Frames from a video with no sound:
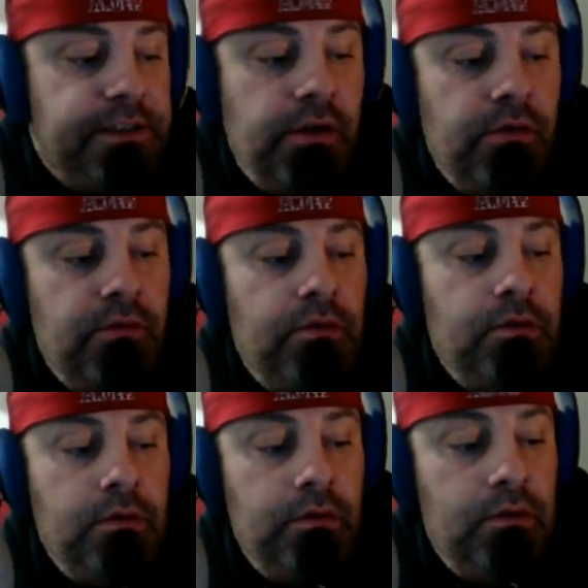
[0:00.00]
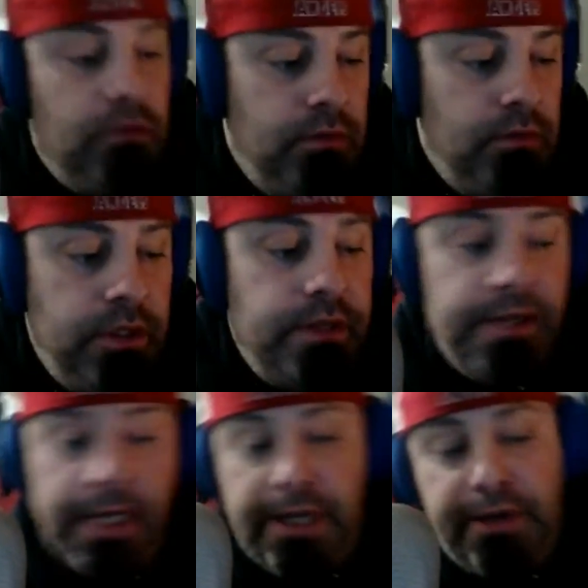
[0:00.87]
right, so
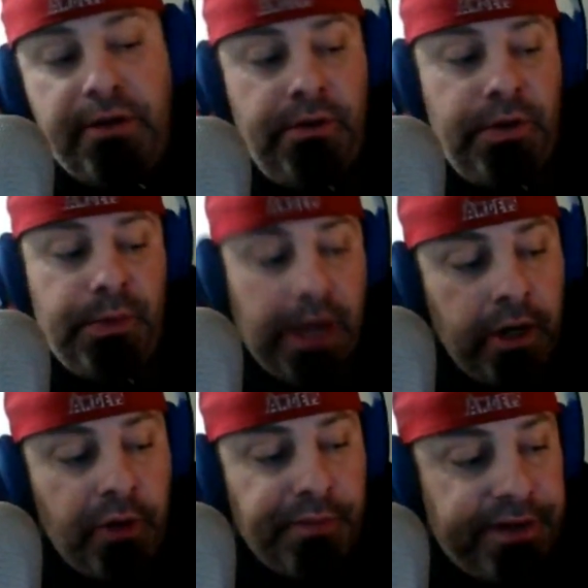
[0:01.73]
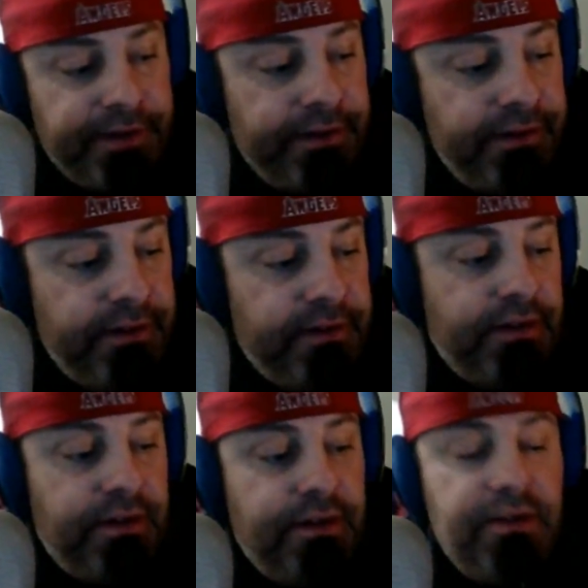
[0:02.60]
now you're going to Wyoming.
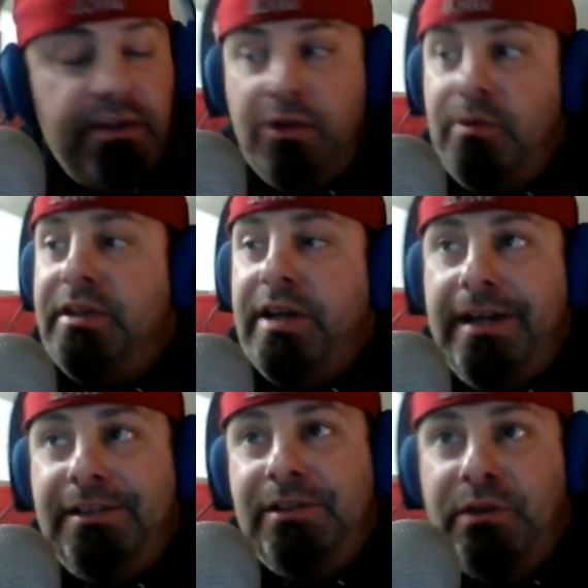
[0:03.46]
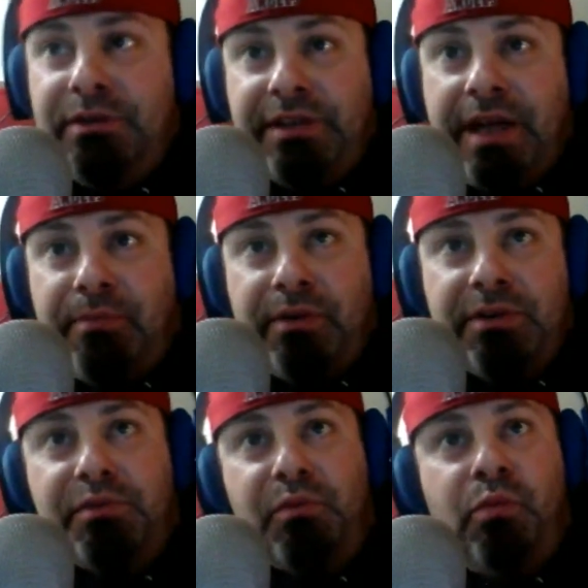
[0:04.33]
You went to high school in
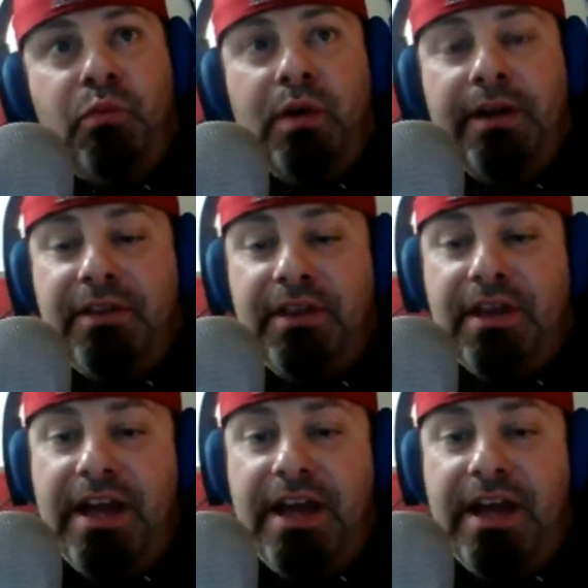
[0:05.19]
Cyprus. What the